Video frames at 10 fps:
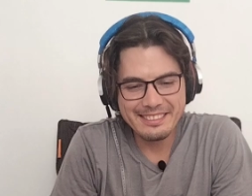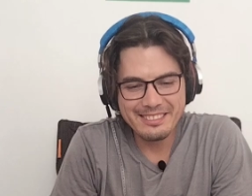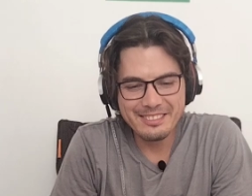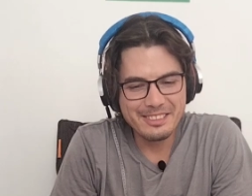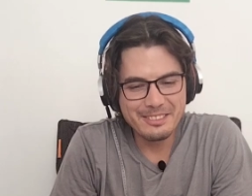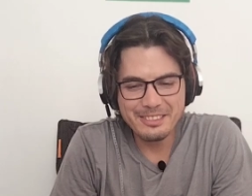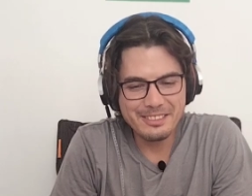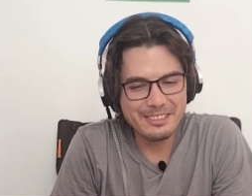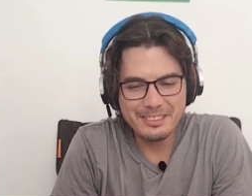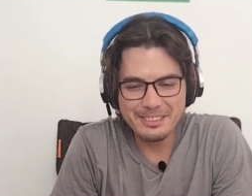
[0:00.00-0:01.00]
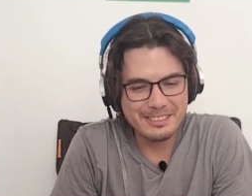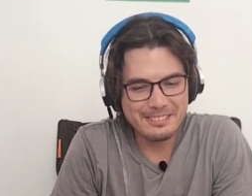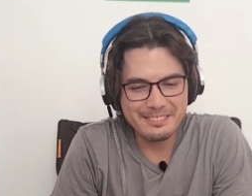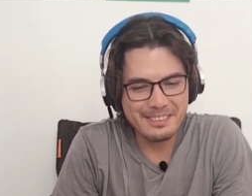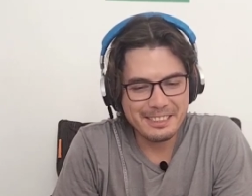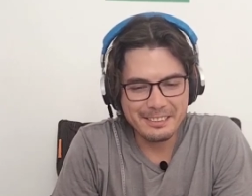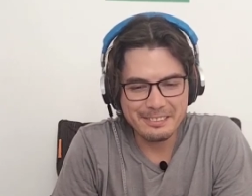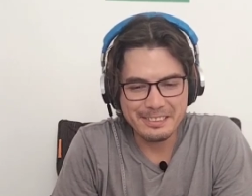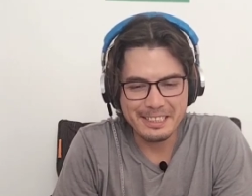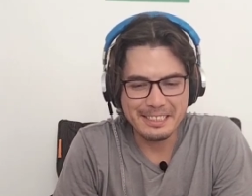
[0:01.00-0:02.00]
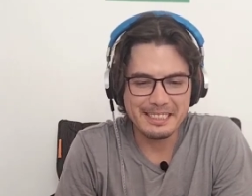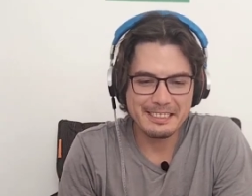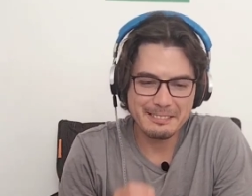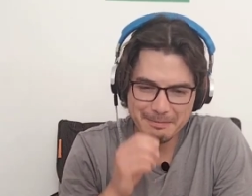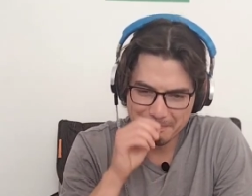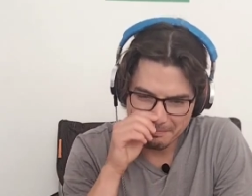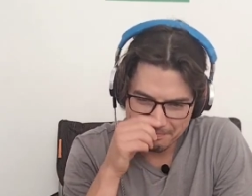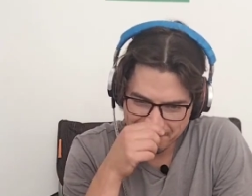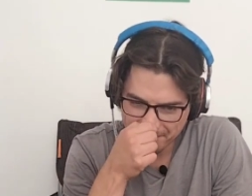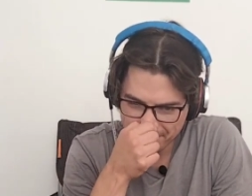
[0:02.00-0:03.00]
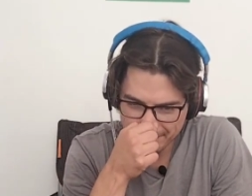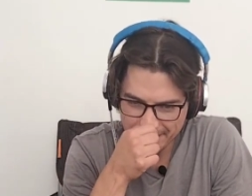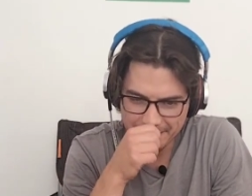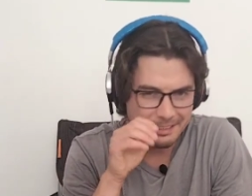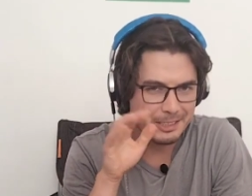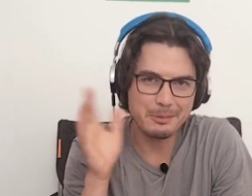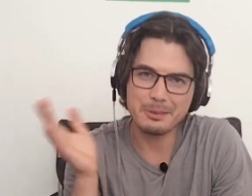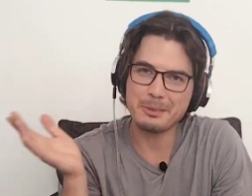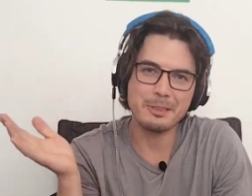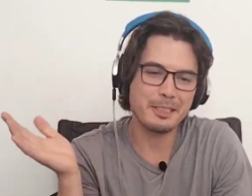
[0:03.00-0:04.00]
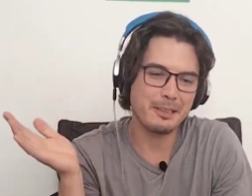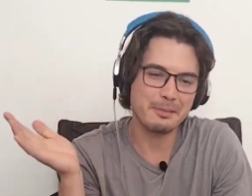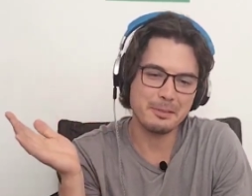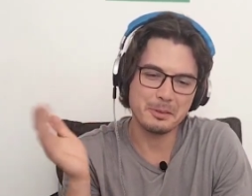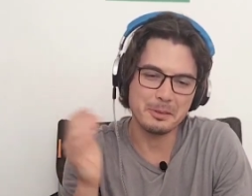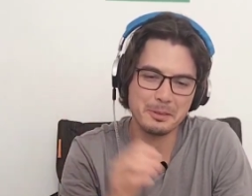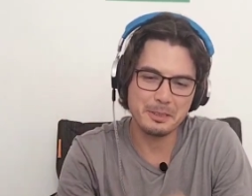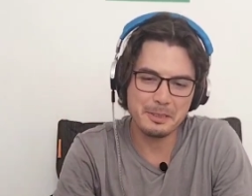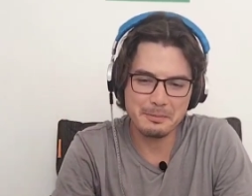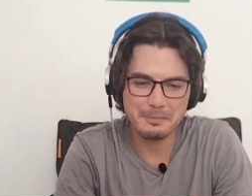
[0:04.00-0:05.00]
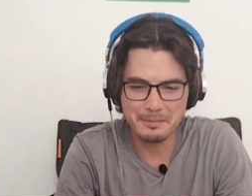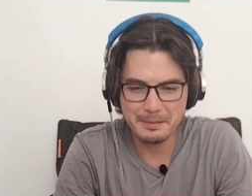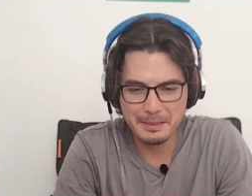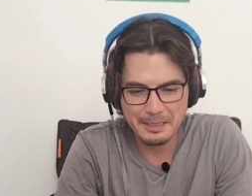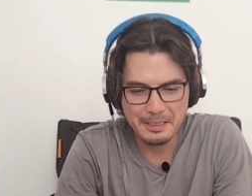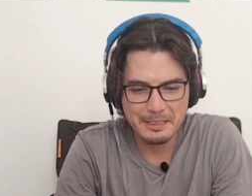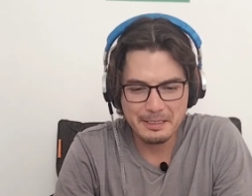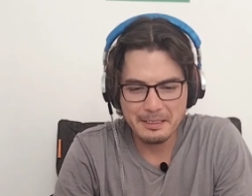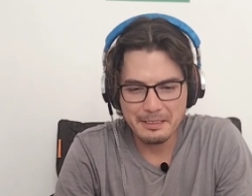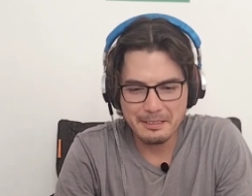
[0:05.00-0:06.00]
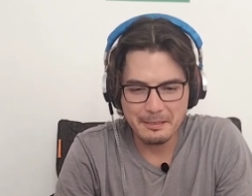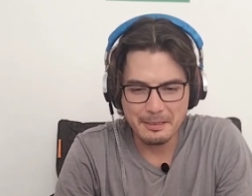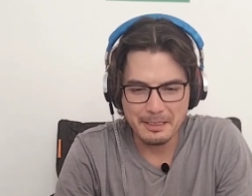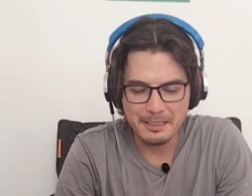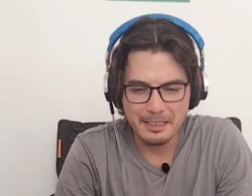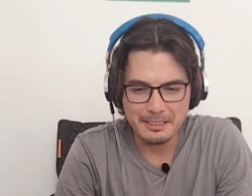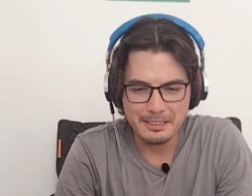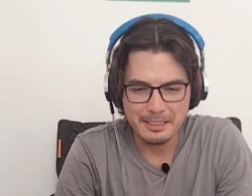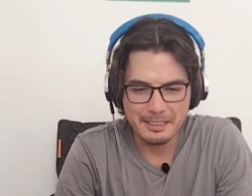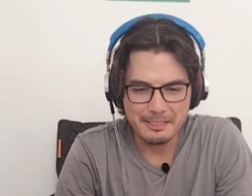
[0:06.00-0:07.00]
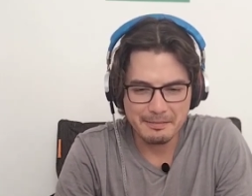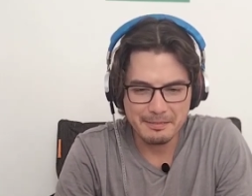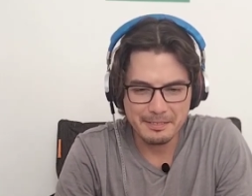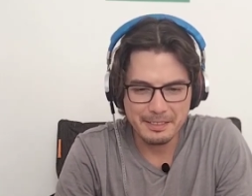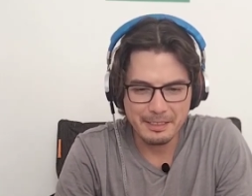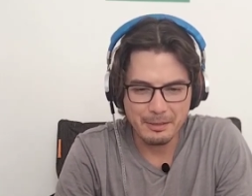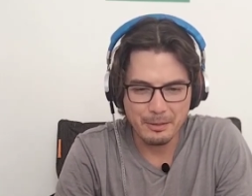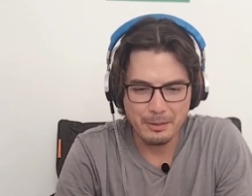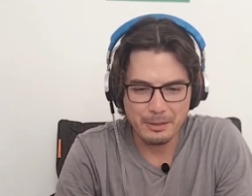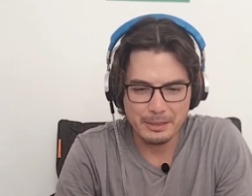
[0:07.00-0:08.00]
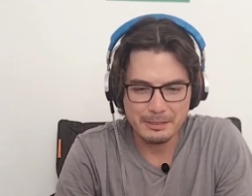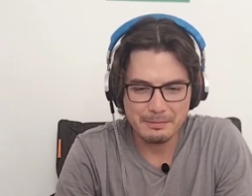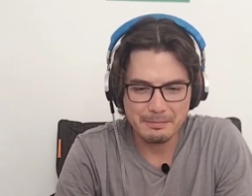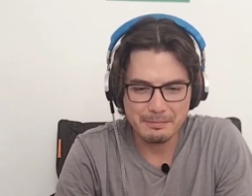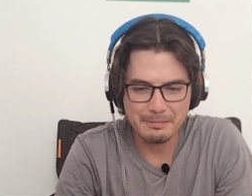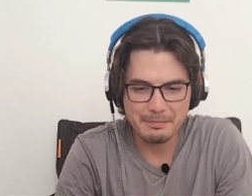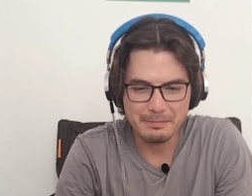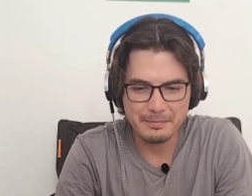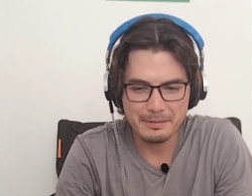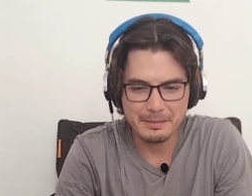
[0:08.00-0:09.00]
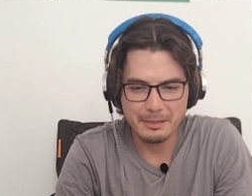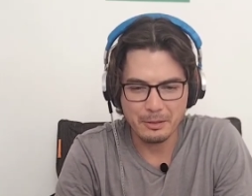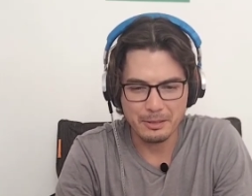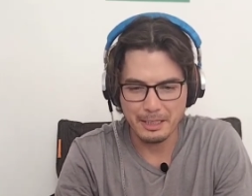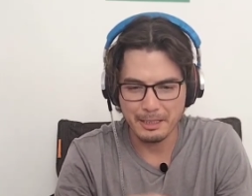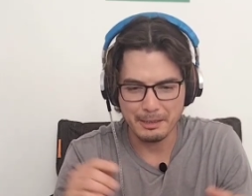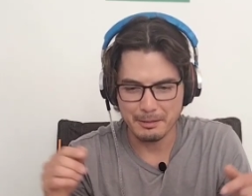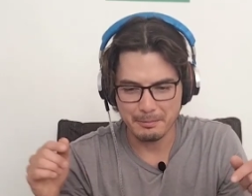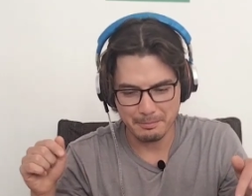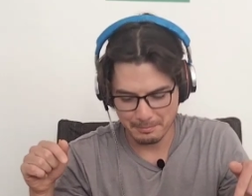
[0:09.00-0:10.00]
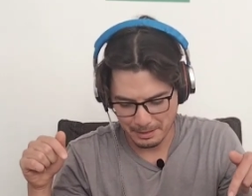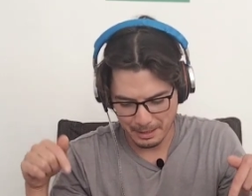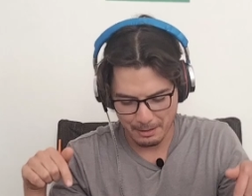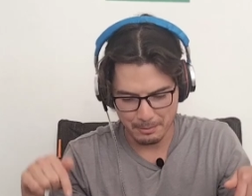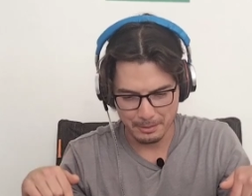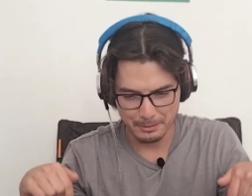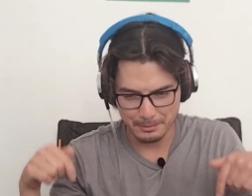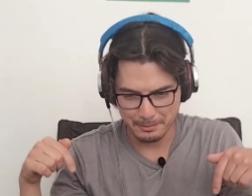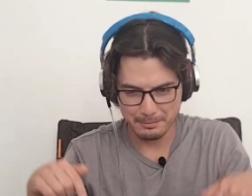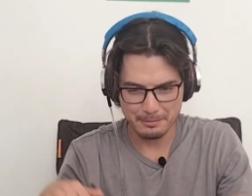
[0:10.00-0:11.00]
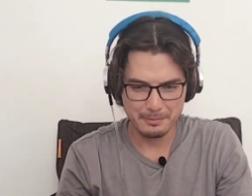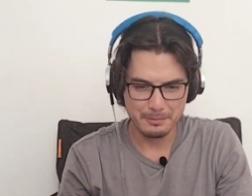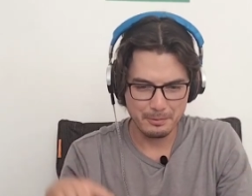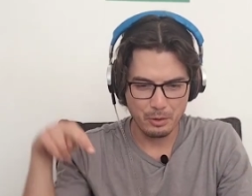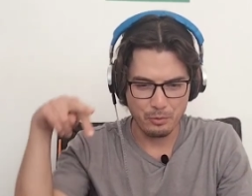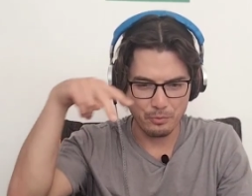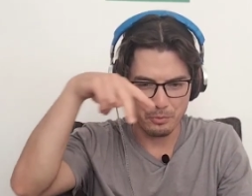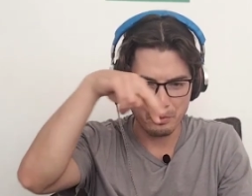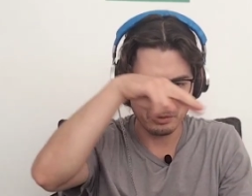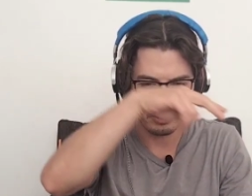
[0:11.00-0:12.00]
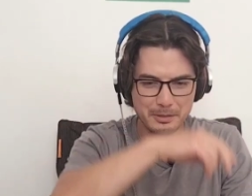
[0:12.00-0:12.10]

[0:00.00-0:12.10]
Tuk-tuk looks very funny. In Russia we don't have tuk-tuk. Only taxi. Or only our food.